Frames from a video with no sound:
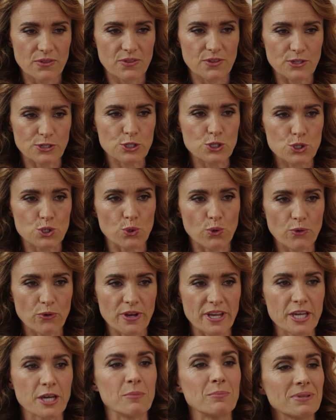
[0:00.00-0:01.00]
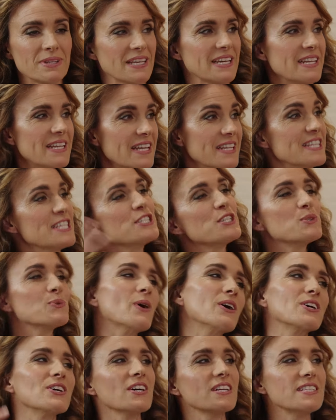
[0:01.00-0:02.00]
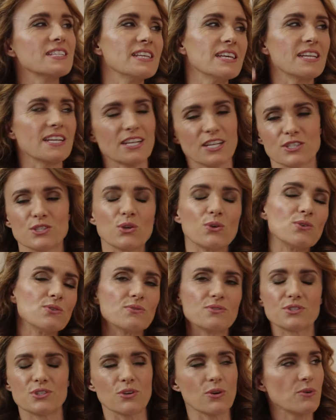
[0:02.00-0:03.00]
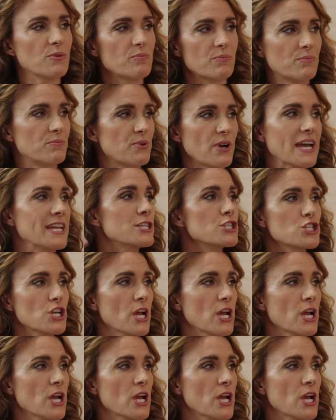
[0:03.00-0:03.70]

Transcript: the story completed. This is what God did, and it's all so bright and